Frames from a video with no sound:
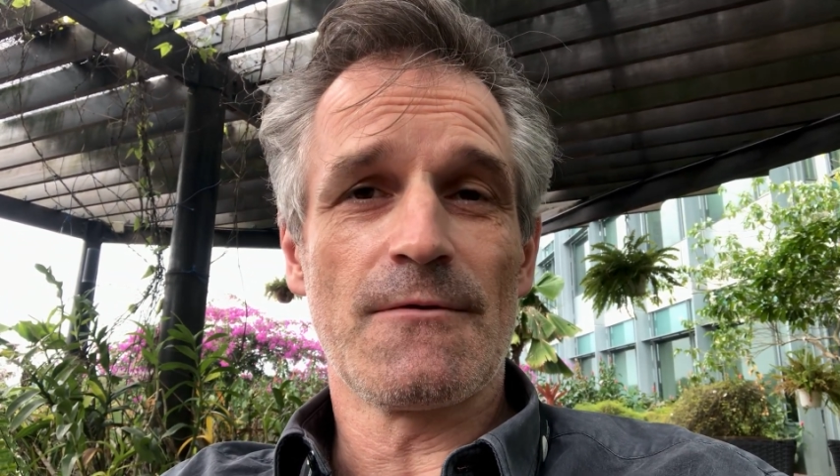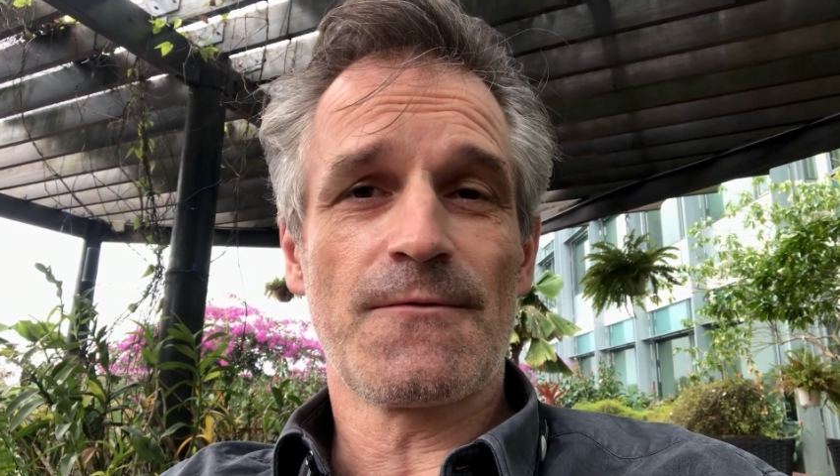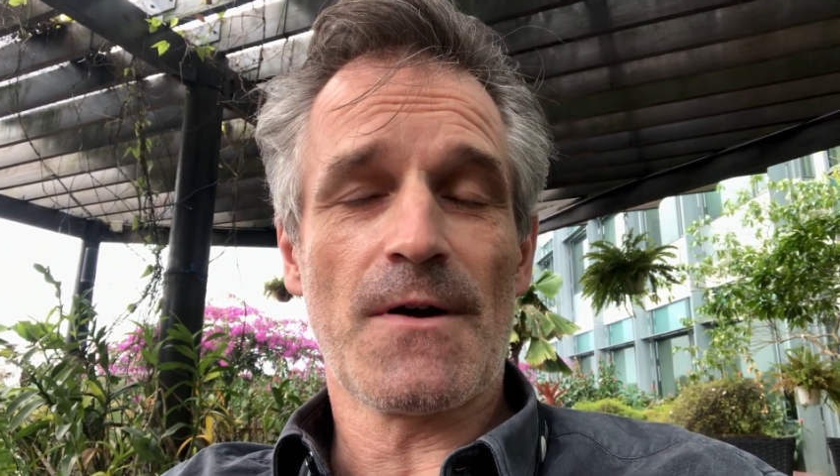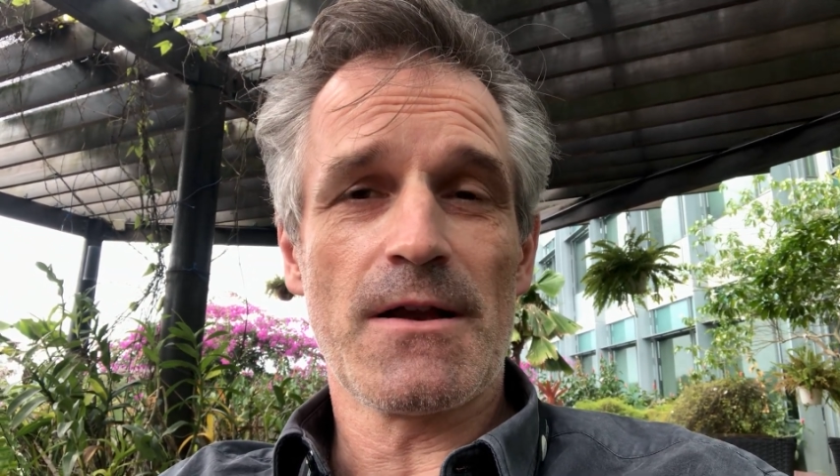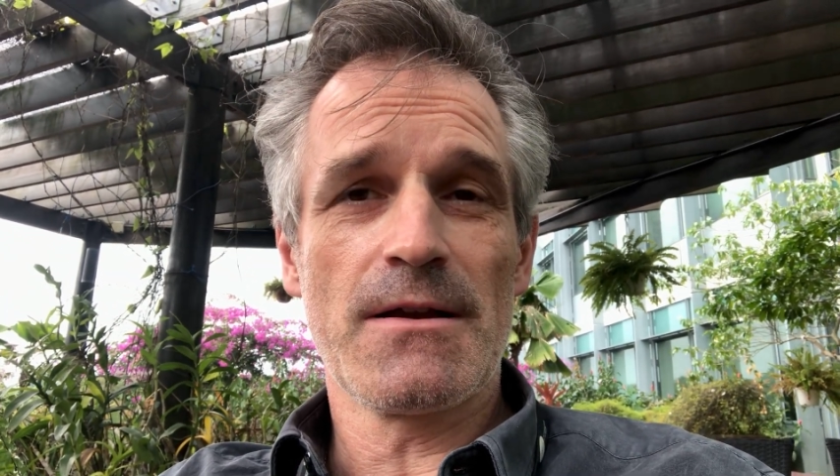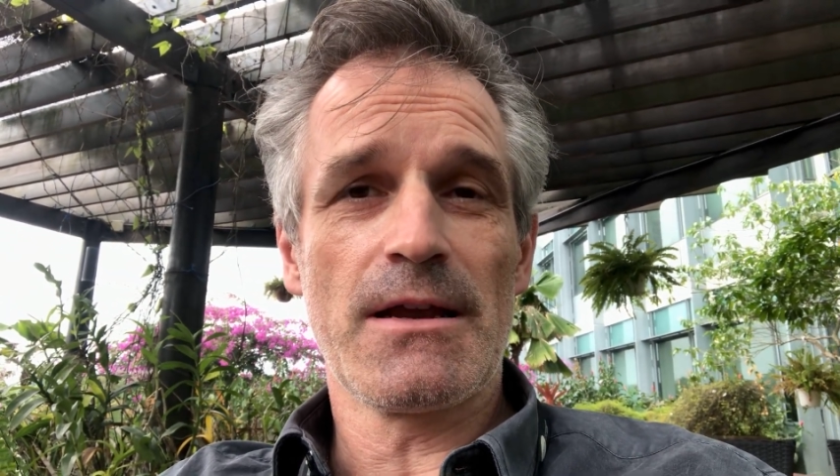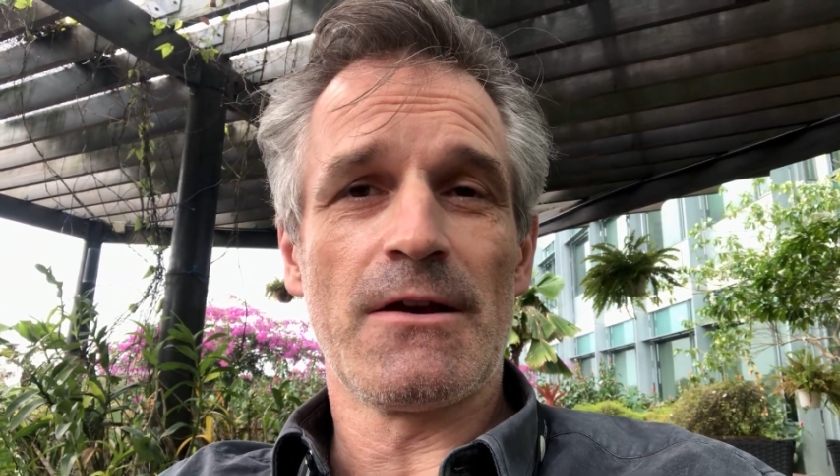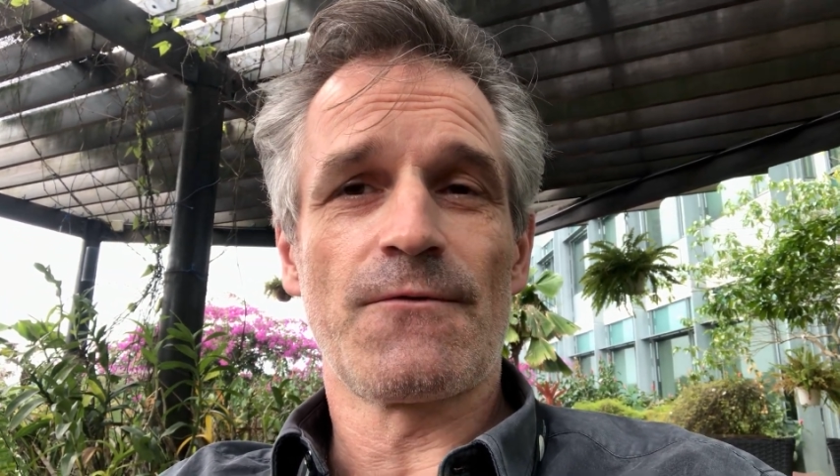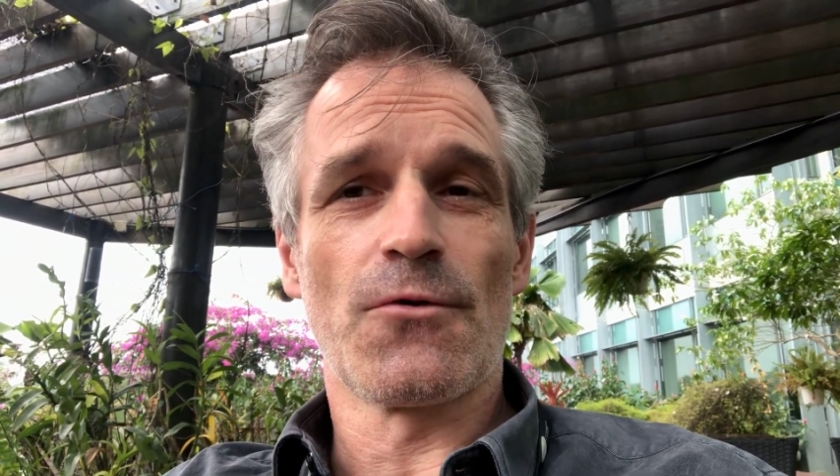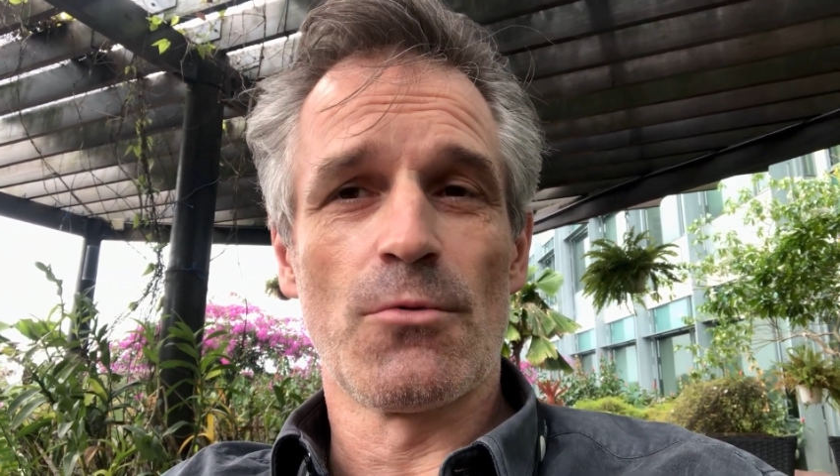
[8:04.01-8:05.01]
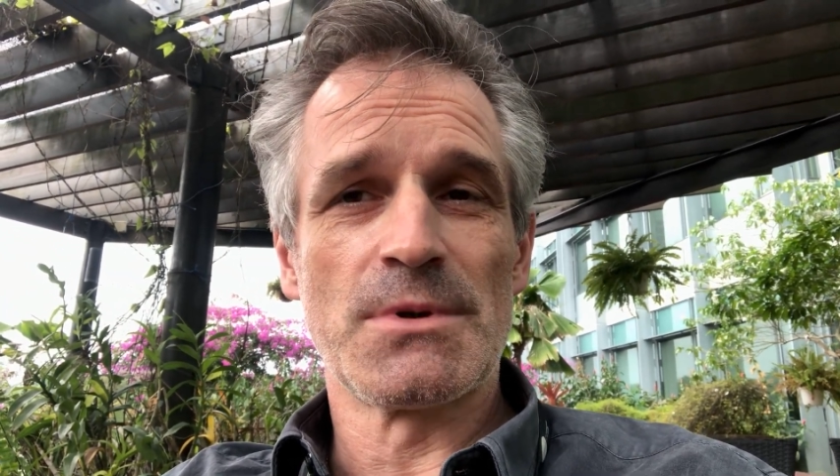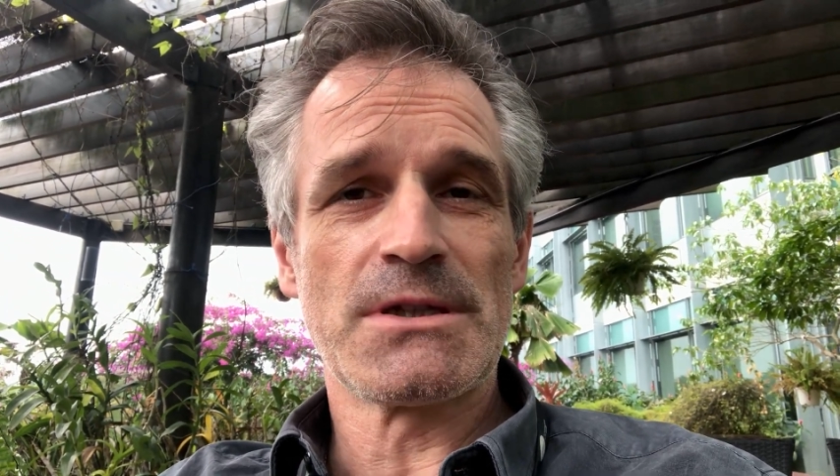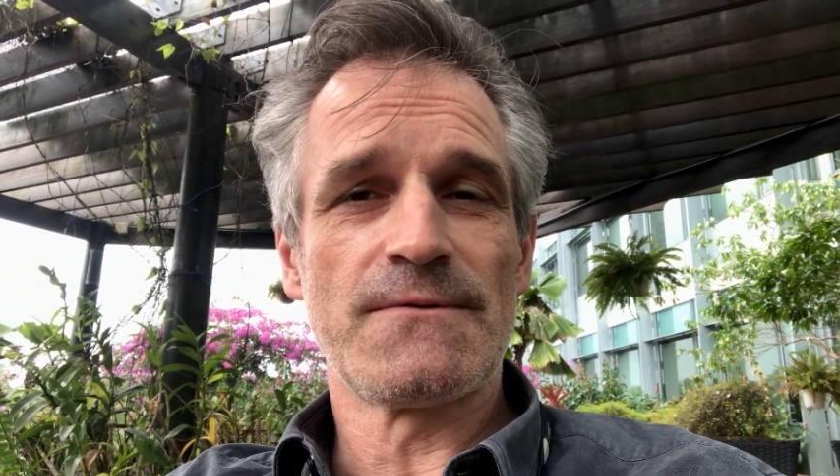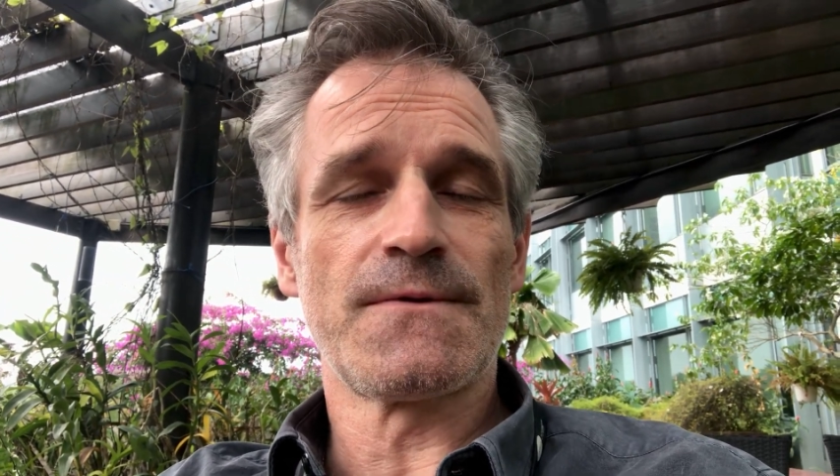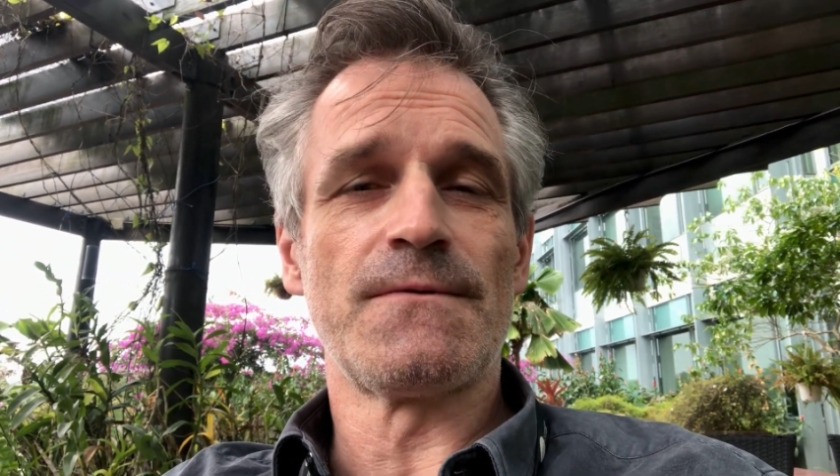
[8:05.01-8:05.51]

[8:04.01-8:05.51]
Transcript: fun, informative,